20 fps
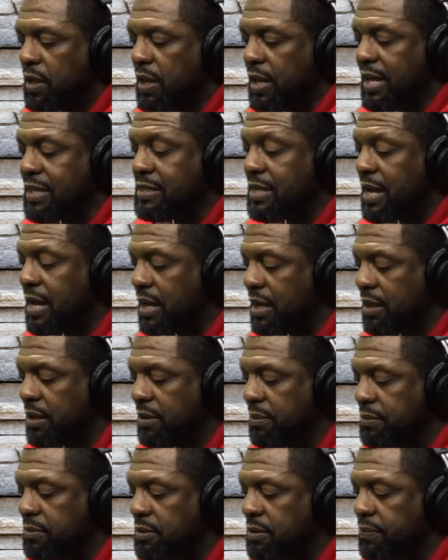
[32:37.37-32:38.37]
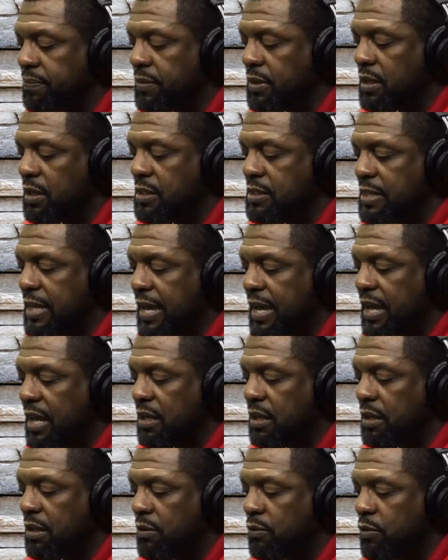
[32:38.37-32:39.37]
at times is
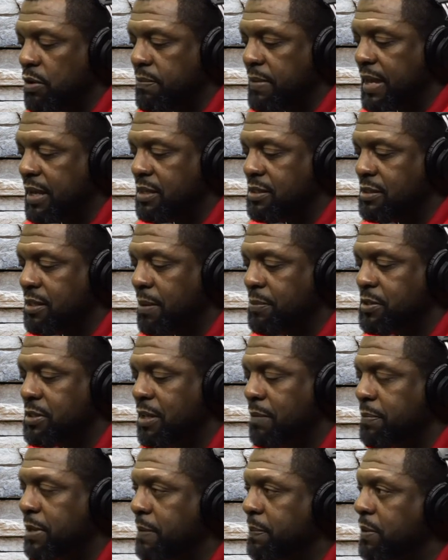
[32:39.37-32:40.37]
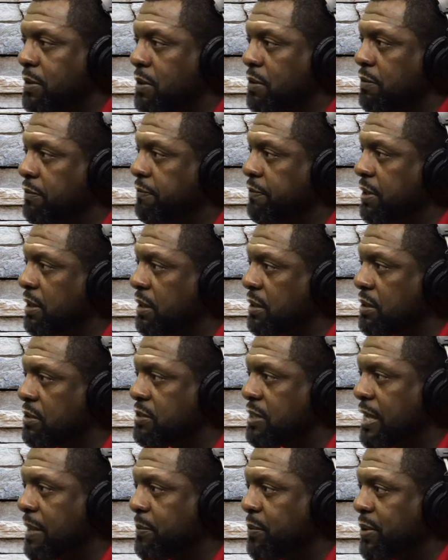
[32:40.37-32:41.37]
that we make assumptions that people don't feel it the
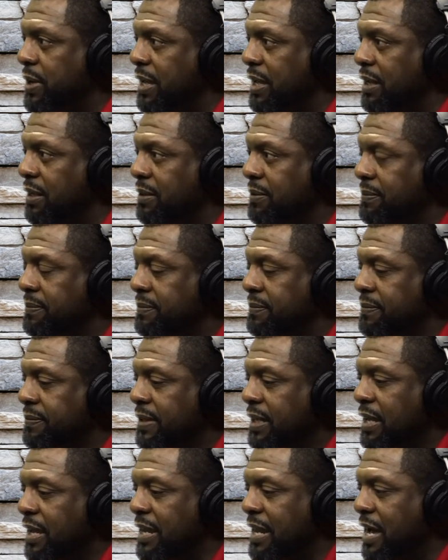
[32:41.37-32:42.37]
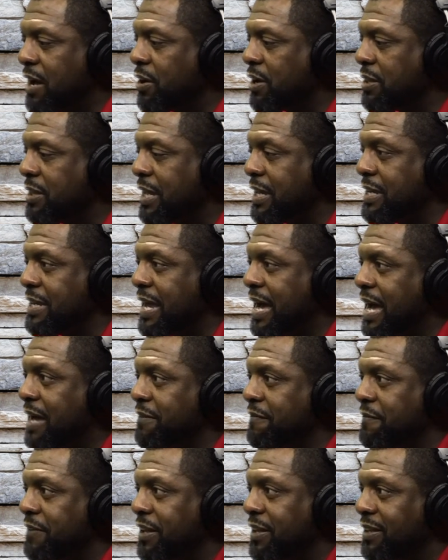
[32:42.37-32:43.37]
same way. And how could they not
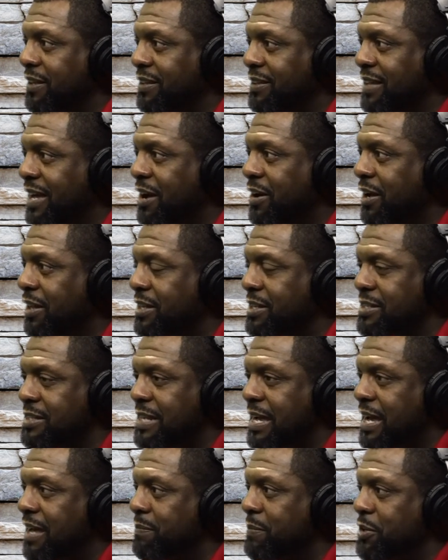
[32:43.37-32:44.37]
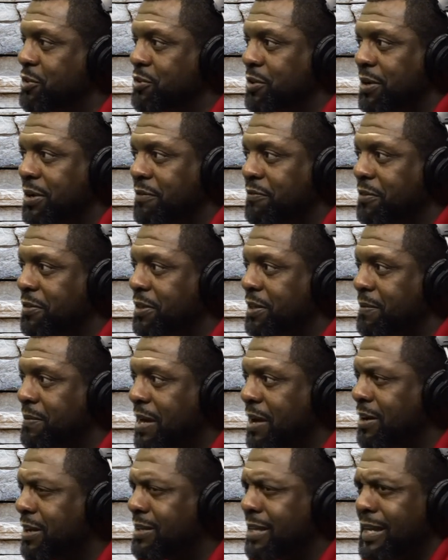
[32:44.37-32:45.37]
feel it? How could this not be triggering for them?
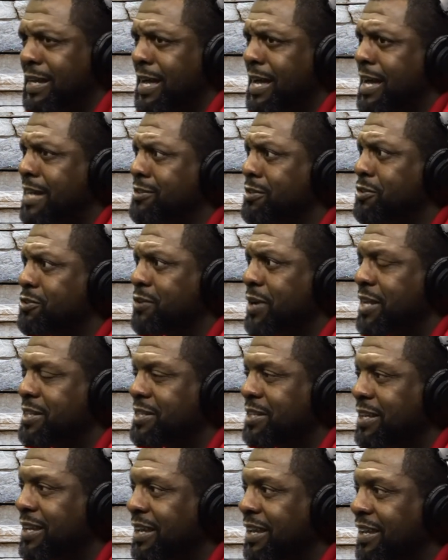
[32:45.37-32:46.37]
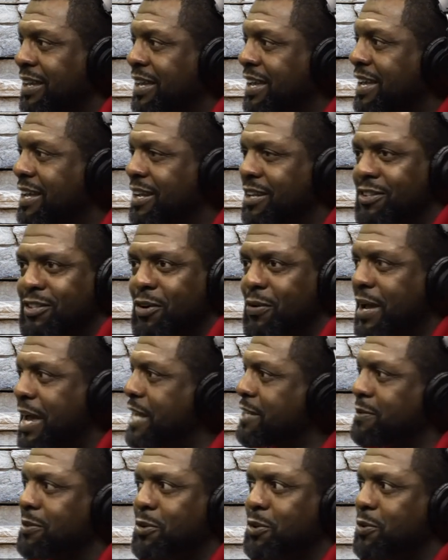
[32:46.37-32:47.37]
How could they concentrate today? Don't
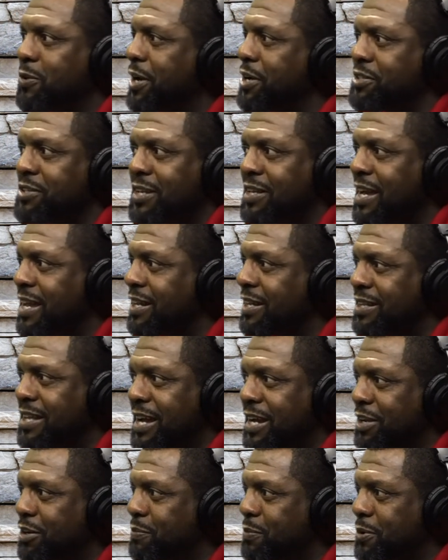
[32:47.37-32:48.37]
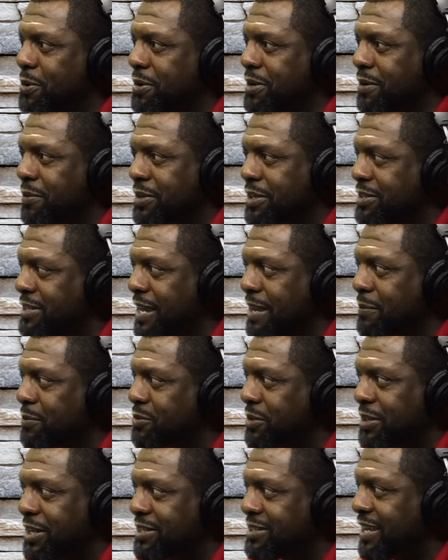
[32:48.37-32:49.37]
ask me no question at 9 o'clock in the morning when the tape was
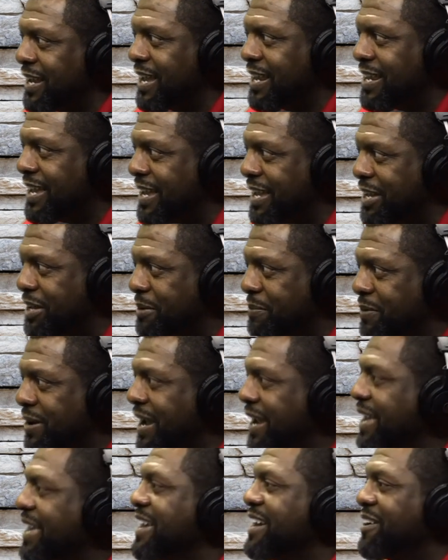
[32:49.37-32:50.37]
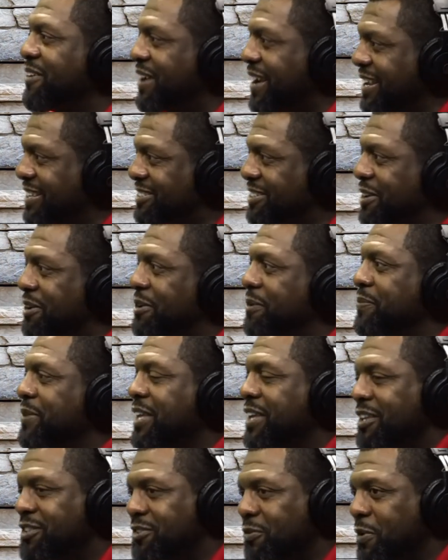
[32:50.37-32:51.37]
released at 8 a.m., right? So
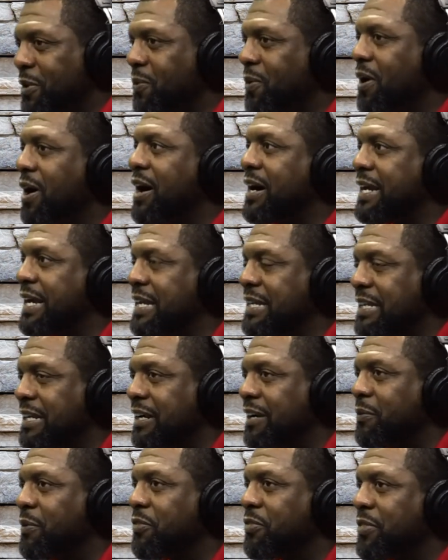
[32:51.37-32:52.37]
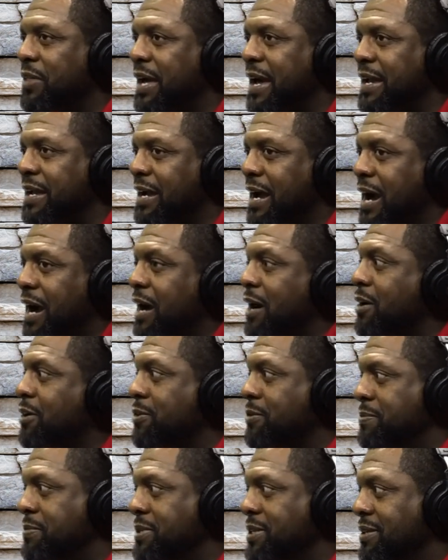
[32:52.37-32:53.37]
we walk in there with like
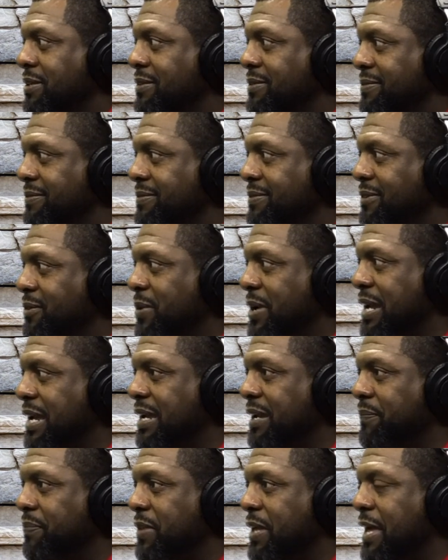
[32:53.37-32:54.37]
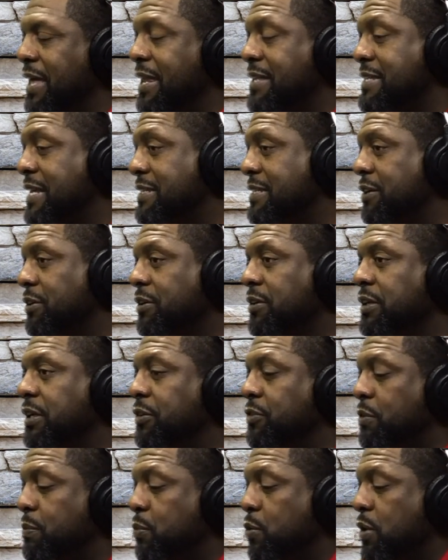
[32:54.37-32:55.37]
armed, right? And as I said earlier,
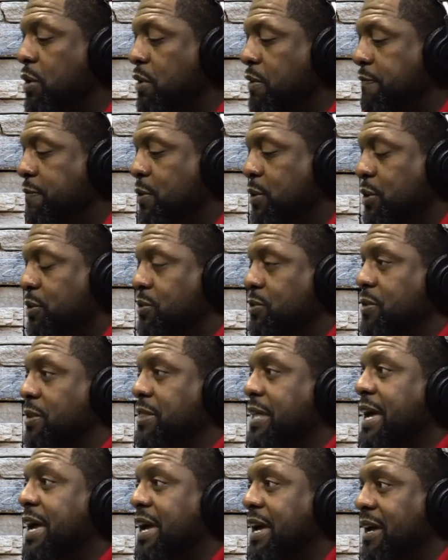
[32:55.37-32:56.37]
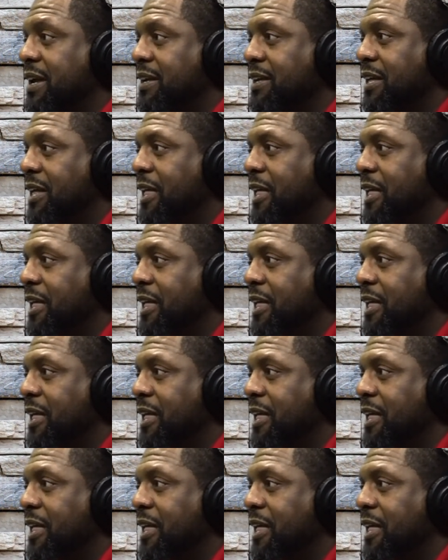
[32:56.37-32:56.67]
the more you focus on that,